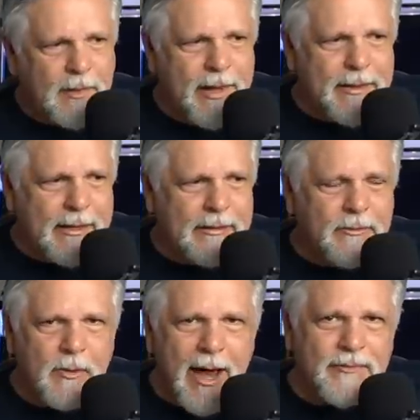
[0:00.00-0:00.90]
then
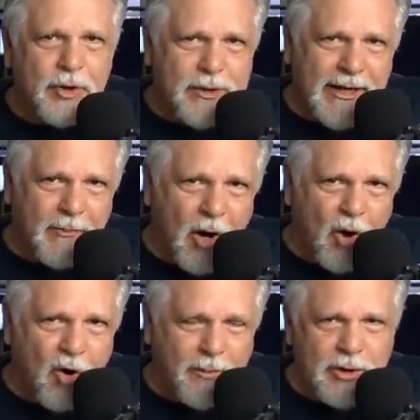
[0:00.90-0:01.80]
after you take them
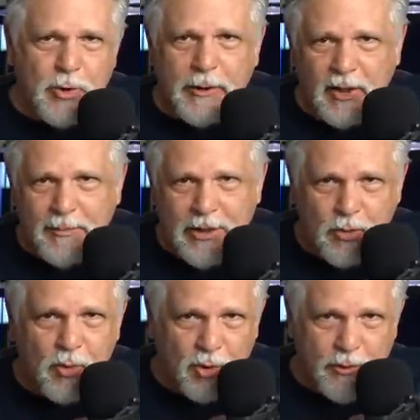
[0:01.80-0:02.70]
home, you do a little bit of
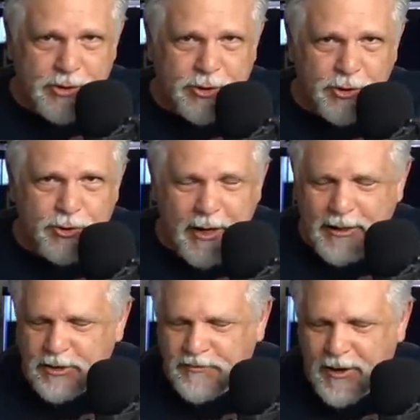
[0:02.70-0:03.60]
Google research,
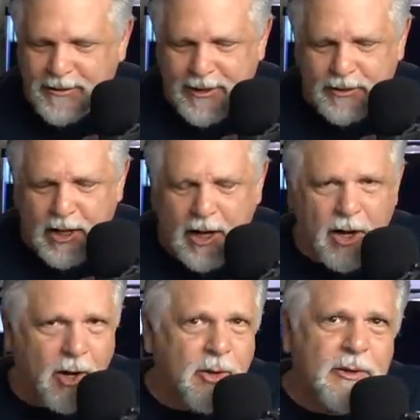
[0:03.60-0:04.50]
right? You find out,
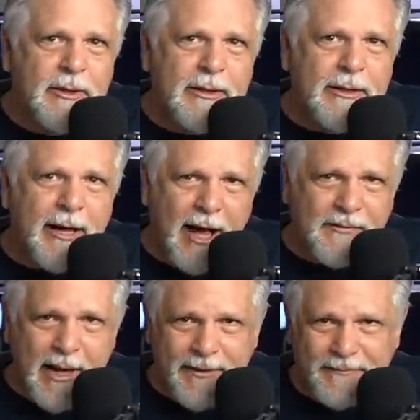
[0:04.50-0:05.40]
uh-oh,
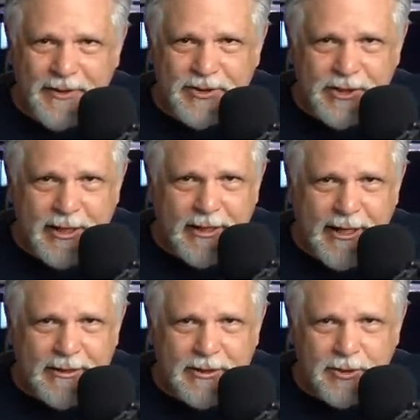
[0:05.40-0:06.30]
I've got a fish that's going to
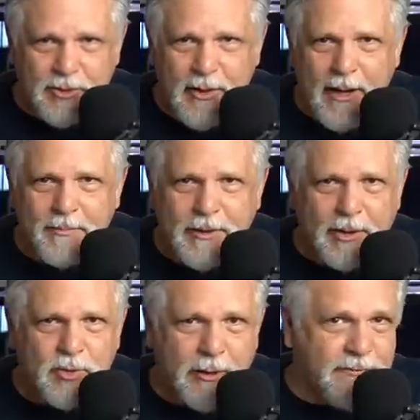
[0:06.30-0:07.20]
get to
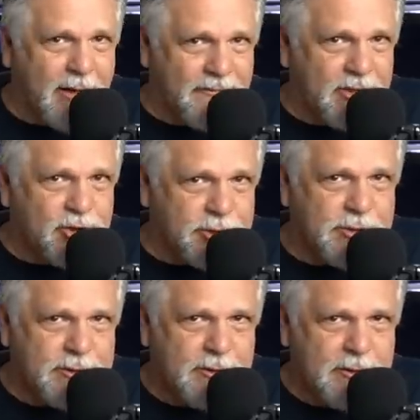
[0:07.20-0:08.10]
25
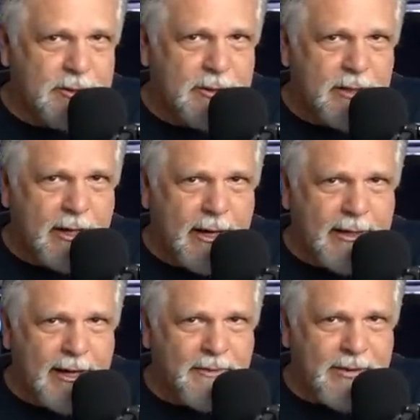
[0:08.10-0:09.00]
inches,
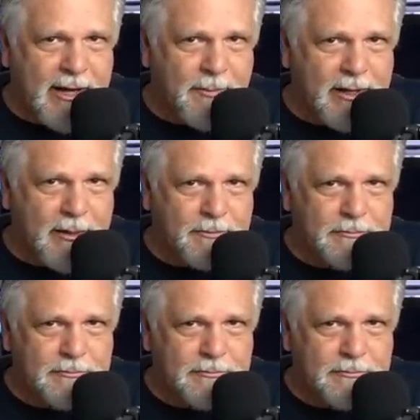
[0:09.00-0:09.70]
and I've got them in a